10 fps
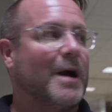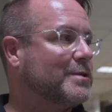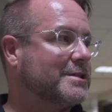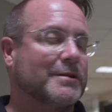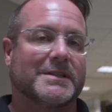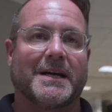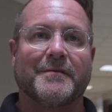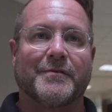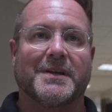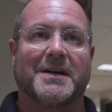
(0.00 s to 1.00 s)
I was so
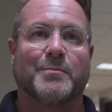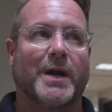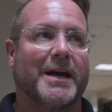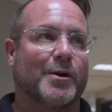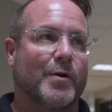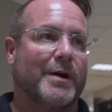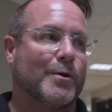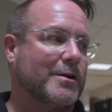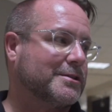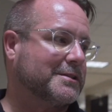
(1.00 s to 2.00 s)
excited for them. We had a great
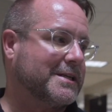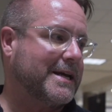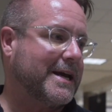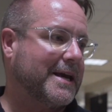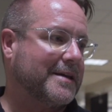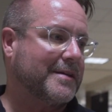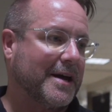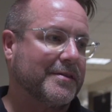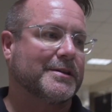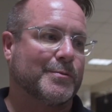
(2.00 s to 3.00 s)
rehearsal today, and
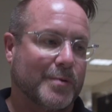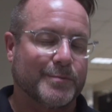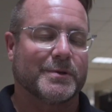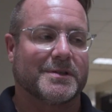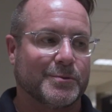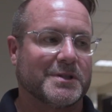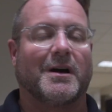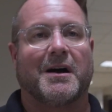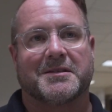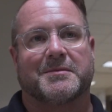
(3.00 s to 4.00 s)
I thought the run was
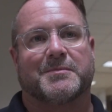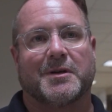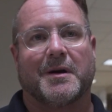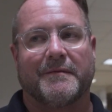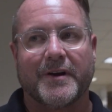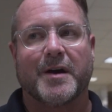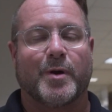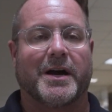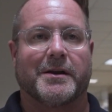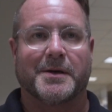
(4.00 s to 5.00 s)
awesome, so I'm very proud